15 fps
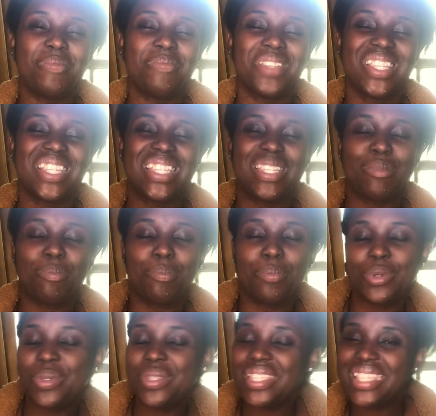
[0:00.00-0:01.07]

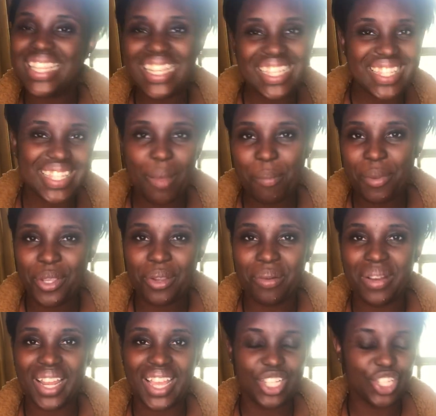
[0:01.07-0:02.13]
spruce things up in your
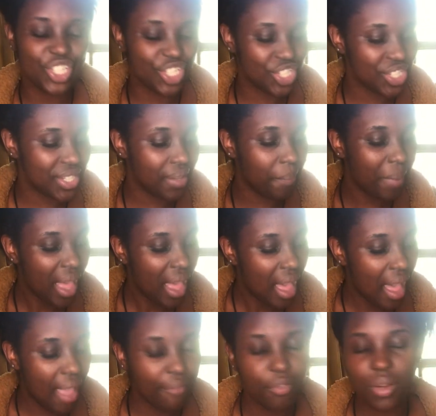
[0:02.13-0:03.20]
relationship,
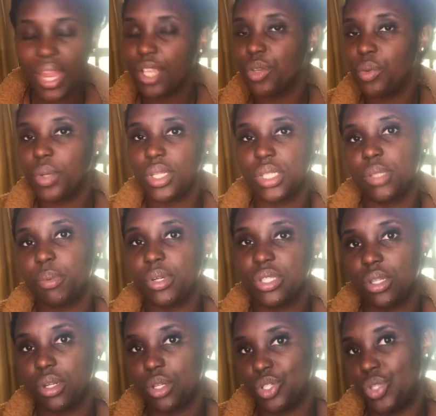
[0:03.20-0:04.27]
I feel like you and this
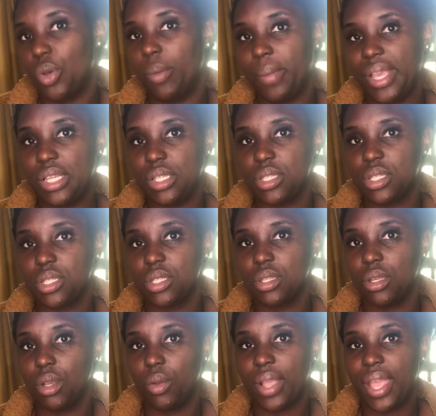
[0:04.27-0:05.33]
person are soulmates,
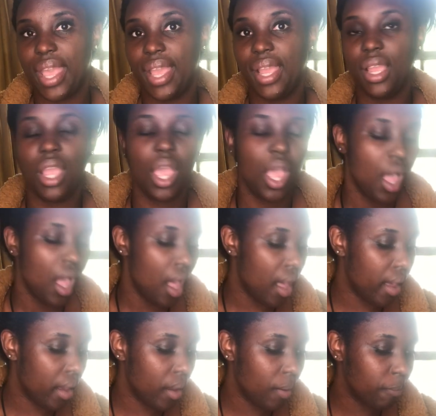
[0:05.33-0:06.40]
okay?
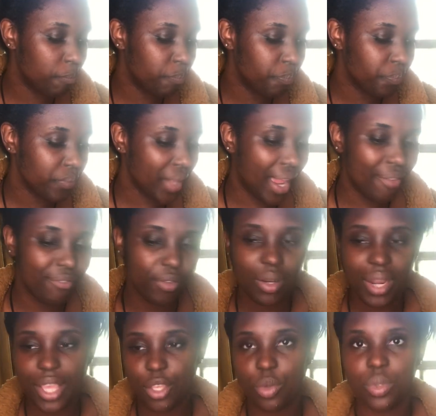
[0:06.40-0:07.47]
I feel
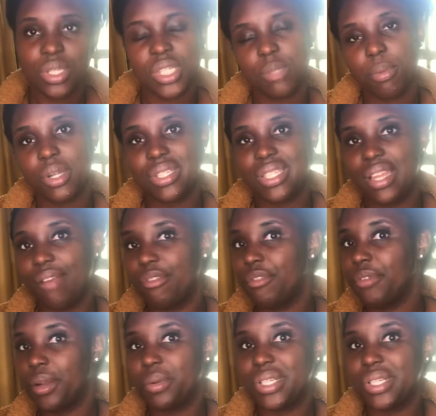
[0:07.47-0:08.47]
like you and this person have a very